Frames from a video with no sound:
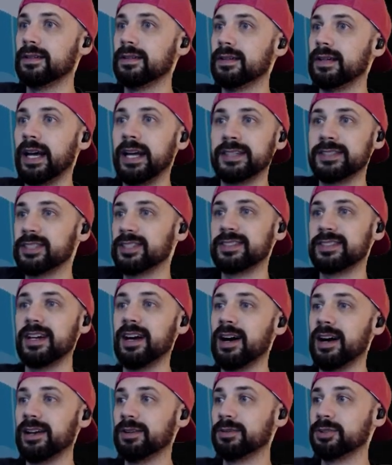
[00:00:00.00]
It just
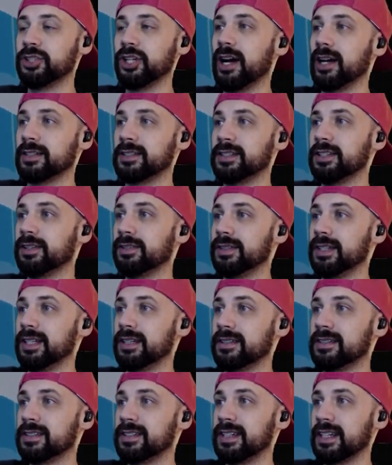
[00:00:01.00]
auto shocks. You don't need
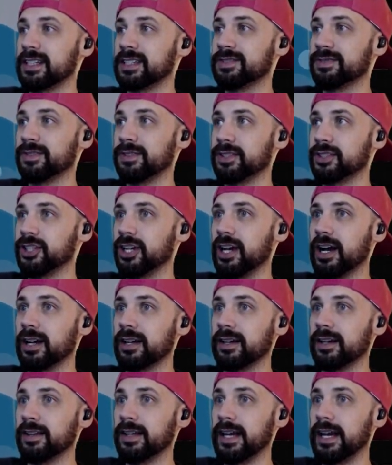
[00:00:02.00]
a 6 for the shock
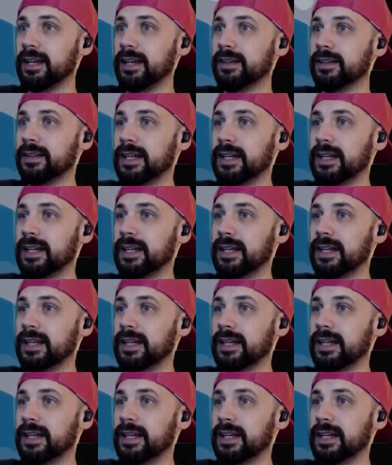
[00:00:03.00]
on that.